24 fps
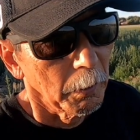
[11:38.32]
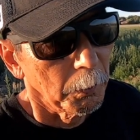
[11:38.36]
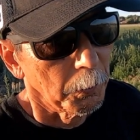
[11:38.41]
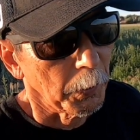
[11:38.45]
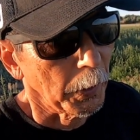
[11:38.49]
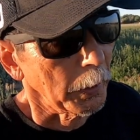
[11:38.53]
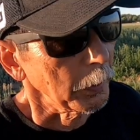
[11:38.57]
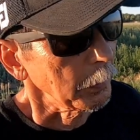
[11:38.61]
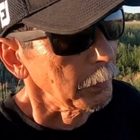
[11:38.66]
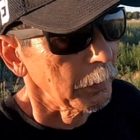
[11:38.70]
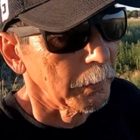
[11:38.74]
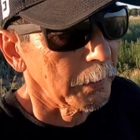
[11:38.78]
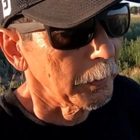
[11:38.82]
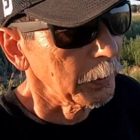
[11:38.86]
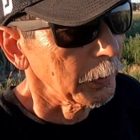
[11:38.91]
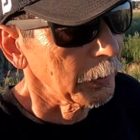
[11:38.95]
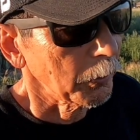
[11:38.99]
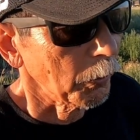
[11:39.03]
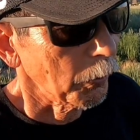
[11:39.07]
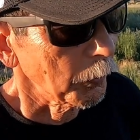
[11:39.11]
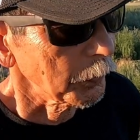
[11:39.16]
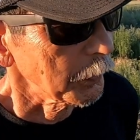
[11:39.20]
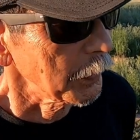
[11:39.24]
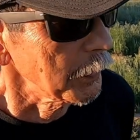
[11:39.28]
But, you
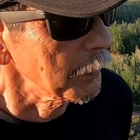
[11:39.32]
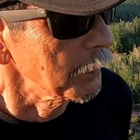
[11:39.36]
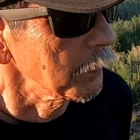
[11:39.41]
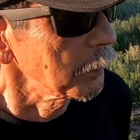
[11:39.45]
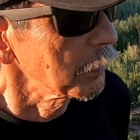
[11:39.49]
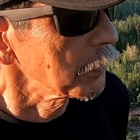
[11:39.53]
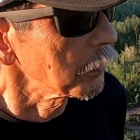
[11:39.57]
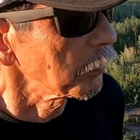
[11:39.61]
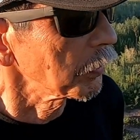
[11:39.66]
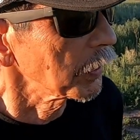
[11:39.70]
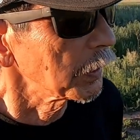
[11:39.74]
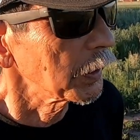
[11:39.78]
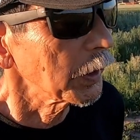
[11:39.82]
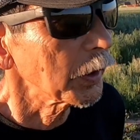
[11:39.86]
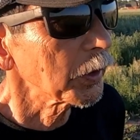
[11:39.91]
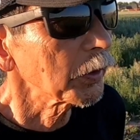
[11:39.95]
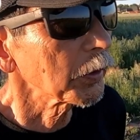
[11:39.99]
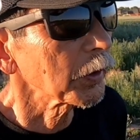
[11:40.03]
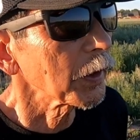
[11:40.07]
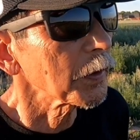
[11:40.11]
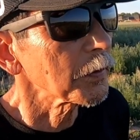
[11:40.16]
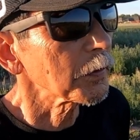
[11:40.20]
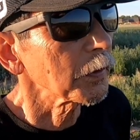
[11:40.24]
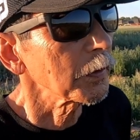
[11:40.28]
know, this is
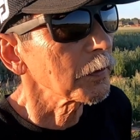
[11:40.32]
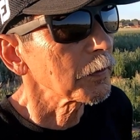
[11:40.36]
ridiculous.